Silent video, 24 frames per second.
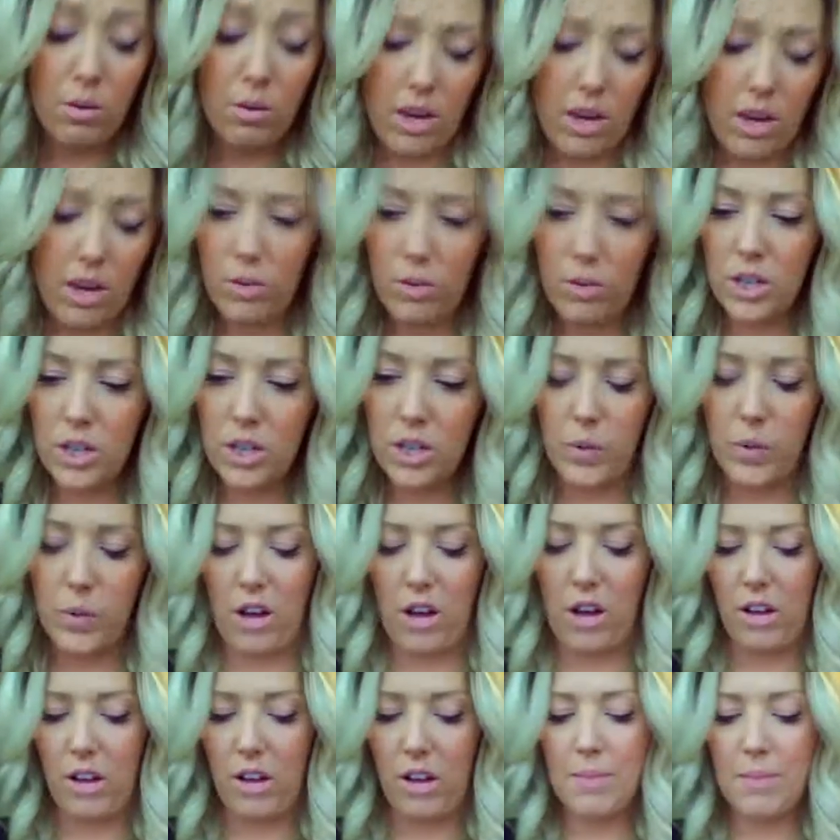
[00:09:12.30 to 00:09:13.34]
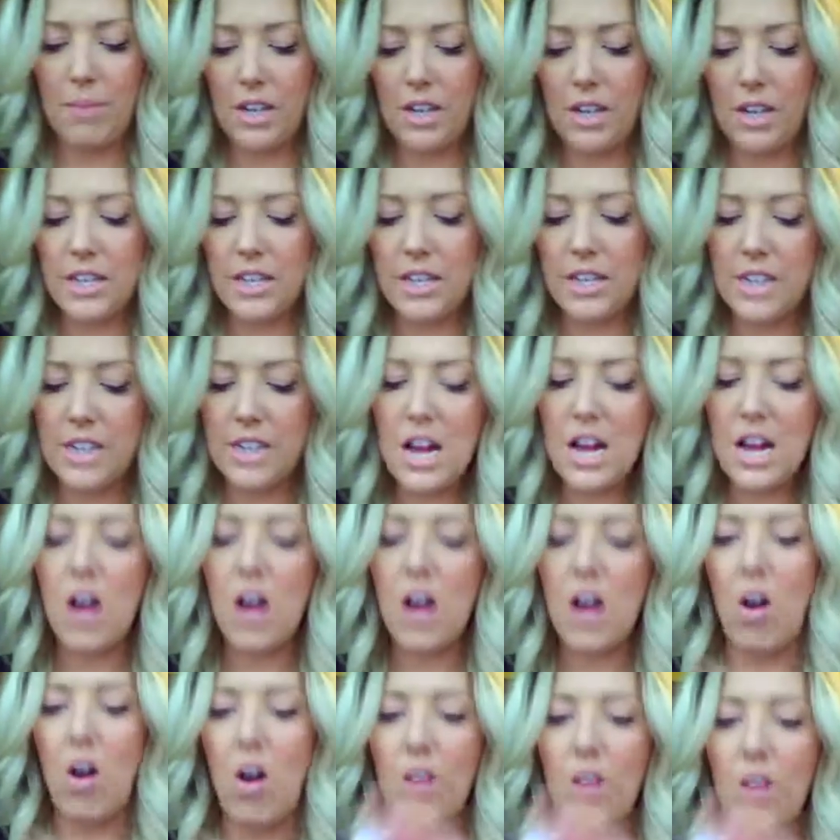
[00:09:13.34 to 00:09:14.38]
it works well. I mean, it's
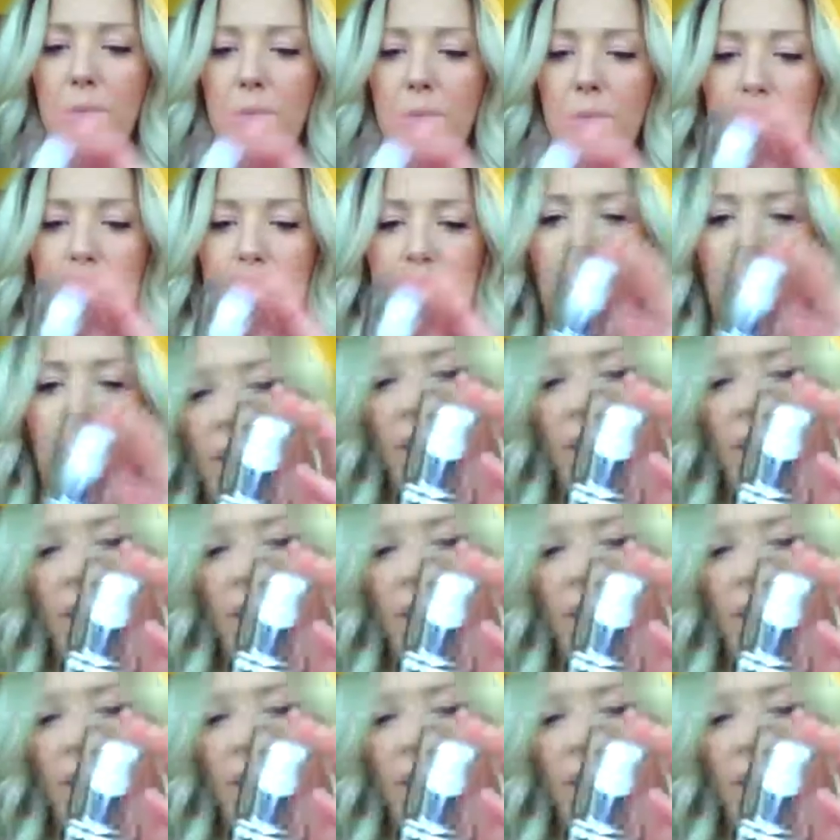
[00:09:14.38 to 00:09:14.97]
not all that much